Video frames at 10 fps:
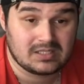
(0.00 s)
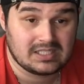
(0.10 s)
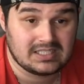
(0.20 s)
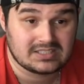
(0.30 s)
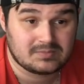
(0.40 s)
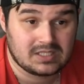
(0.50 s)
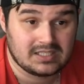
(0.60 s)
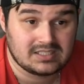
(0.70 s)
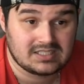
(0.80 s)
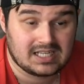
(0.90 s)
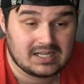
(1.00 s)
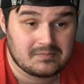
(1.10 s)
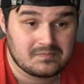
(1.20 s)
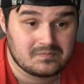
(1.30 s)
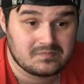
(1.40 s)
He's played.
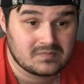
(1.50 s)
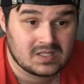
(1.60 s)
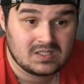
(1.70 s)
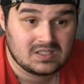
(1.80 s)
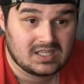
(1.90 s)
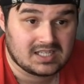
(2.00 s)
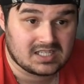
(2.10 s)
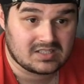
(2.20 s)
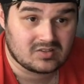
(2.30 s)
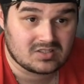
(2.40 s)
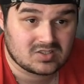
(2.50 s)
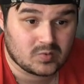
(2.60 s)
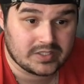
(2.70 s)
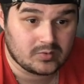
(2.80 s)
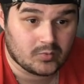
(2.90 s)
No, that's
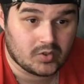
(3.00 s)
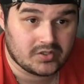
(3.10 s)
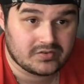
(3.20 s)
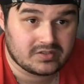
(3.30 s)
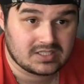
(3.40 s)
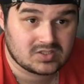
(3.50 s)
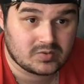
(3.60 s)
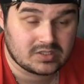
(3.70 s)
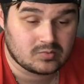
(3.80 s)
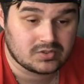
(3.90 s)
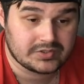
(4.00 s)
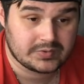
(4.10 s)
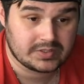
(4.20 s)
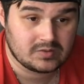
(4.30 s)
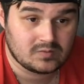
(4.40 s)
21. That's 21.
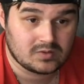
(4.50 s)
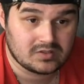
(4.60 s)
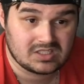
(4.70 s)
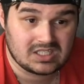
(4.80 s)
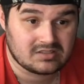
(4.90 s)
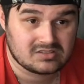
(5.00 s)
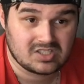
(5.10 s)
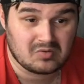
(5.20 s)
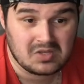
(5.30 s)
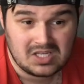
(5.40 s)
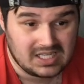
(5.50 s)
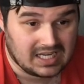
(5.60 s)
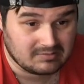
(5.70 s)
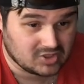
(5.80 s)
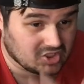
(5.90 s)
Yeah. So
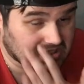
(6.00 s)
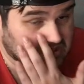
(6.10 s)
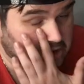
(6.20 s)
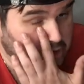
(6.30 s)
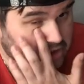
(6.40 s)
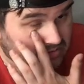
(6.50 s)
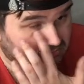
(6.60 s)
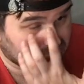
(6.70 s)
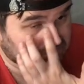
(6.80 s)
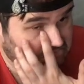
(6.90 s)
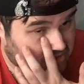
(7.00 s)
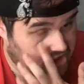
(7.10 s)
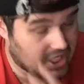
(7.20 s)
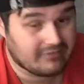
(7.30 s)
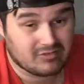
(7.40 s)
just
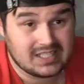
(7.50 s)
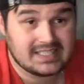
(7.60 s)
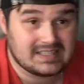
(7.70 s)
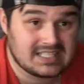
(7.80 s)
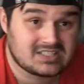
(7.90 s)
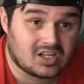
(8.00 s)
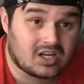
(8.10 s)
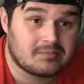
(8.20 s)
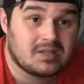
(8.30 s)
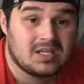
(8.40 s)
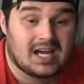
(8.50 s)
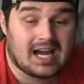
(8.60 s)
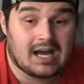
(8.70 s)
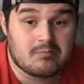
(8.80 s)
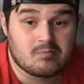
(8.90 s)
generally this time
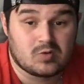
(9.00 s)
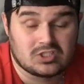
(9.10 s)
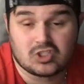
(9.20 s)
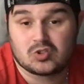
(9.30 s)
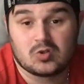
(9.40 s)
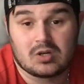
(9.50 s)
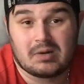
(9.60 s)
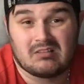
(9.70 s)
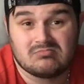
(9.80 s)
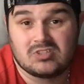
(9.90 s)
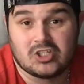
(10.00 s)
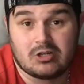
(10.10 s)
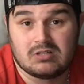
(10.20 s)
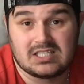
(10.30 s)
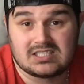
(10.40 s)
we'll just talk about
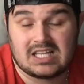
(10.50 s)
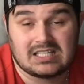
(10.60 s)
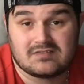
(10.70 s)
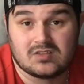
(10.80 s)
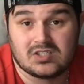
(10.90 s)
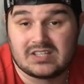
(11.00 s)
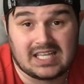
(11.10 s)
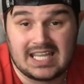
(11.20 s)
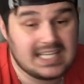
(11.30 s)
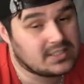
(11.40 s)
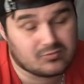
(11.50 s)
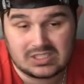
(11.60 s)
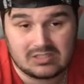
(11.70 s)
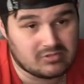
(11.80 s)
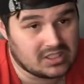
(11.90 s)
his stats for. I think he is
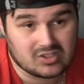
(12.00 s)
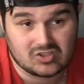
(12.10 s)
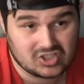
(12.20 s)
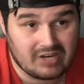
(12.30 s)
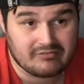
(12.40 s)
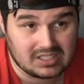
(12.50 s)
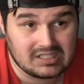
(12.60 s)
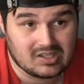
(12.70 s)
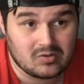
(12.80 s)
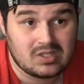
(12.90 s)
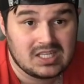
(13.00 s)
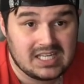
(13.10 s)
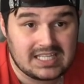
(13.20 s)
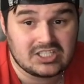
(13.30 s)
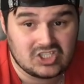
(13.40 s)
really, really good generally, though.
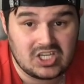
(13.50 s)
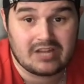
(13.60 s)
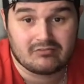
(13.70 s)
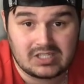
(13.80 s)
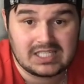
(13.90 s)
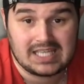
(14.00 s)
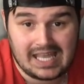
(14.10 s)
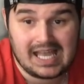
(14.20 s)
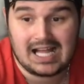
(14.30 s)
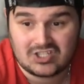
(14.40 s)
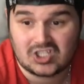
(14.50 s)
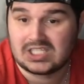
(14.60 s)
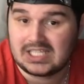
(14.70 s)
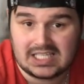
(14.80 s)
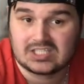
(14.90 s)
He generally
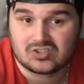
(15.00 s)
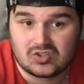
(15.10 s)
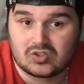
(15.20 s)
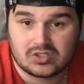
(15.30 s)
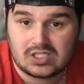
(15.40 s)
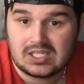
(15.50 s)
actually is good.